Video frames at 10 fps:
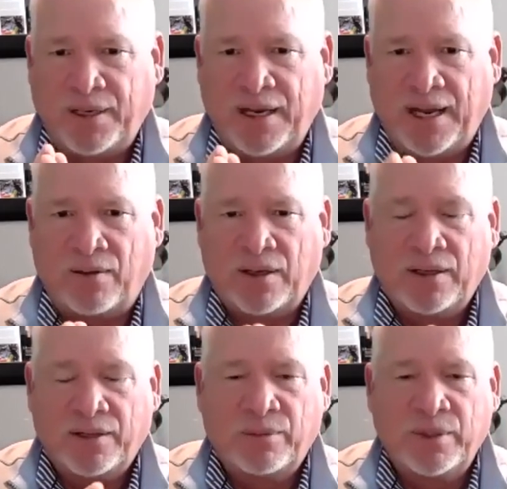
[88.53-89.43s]
Now,
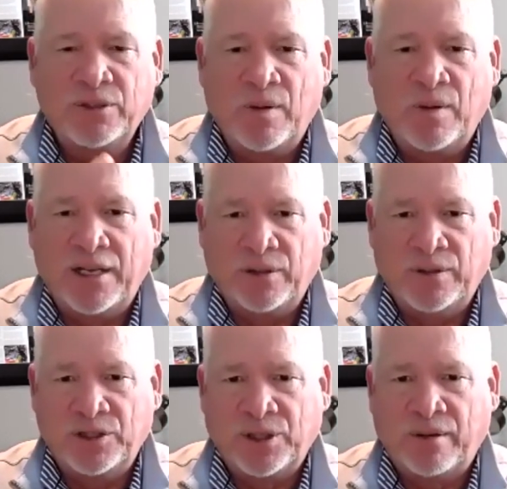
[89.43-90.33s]
the reason why I do
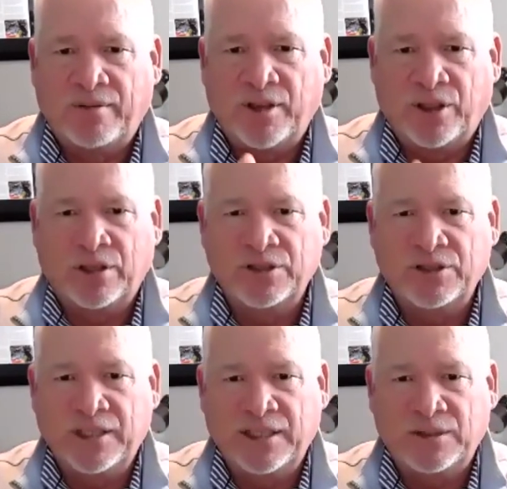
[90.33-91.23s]
this show every Thursday